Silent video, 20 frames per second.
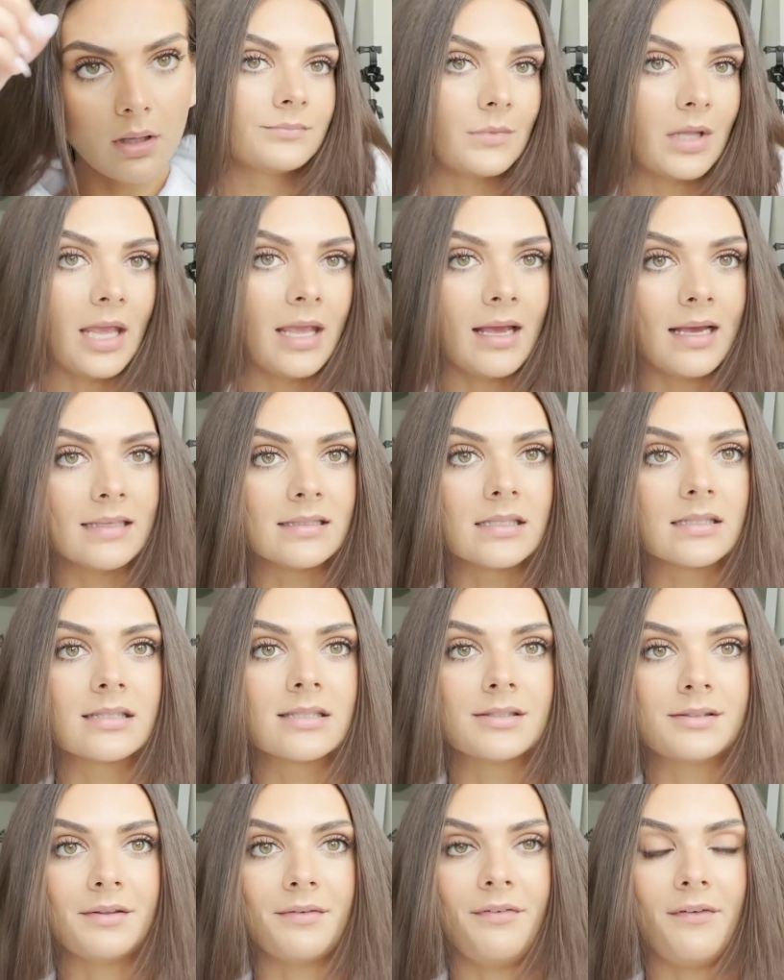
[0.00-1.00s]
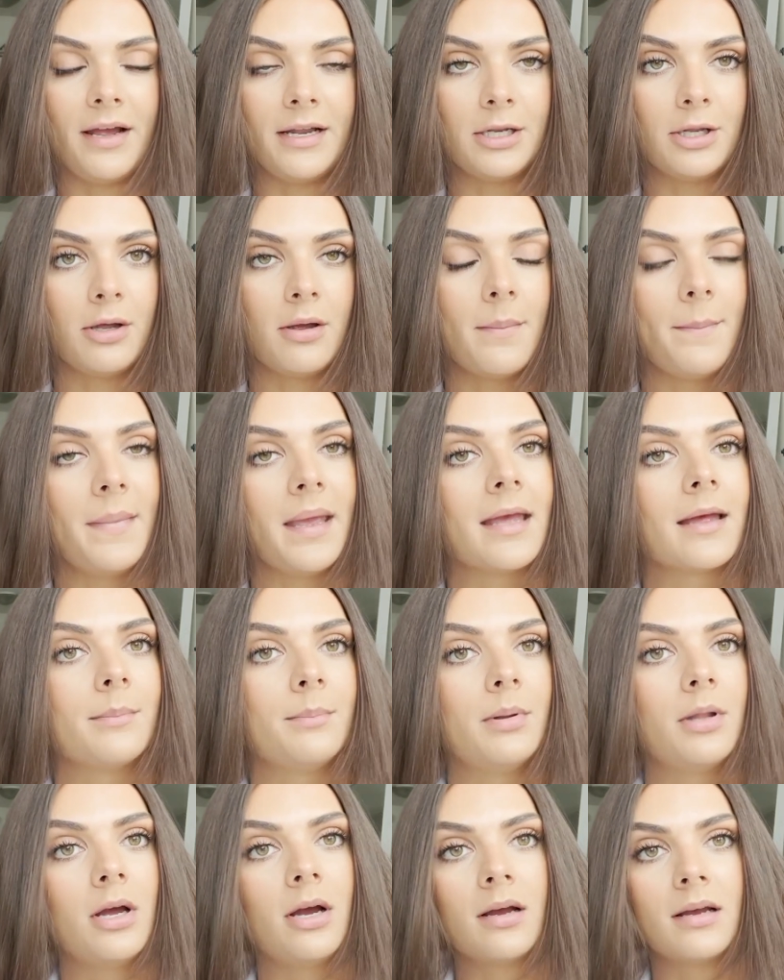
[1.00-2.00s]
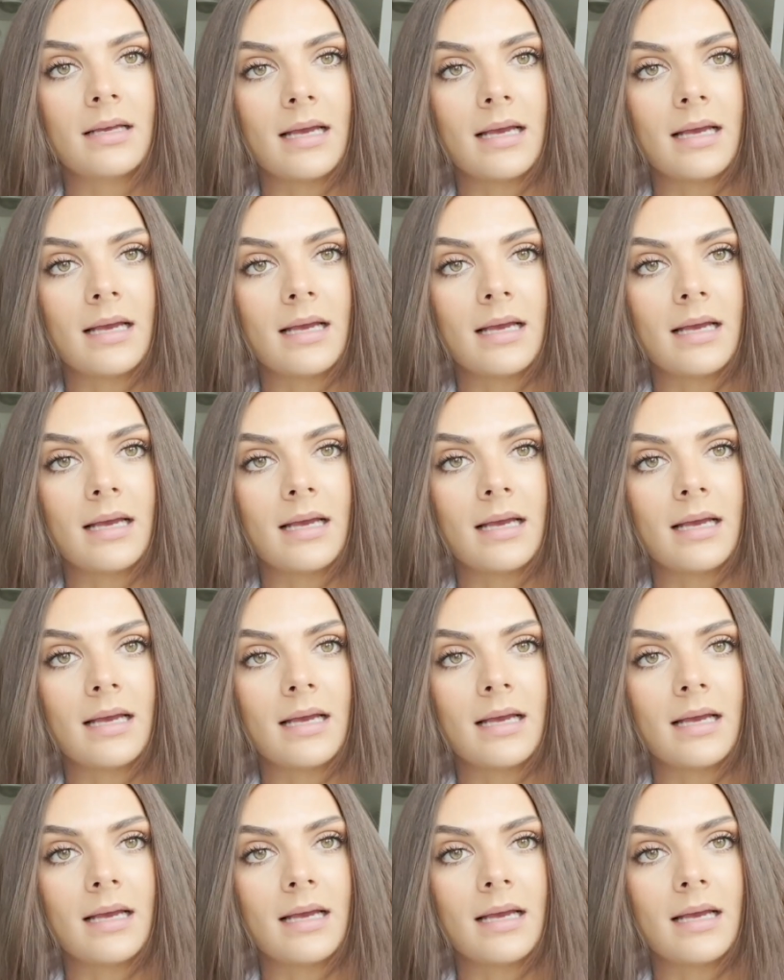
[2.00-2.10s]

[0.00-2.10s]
Okay guys, this is the final makeup look.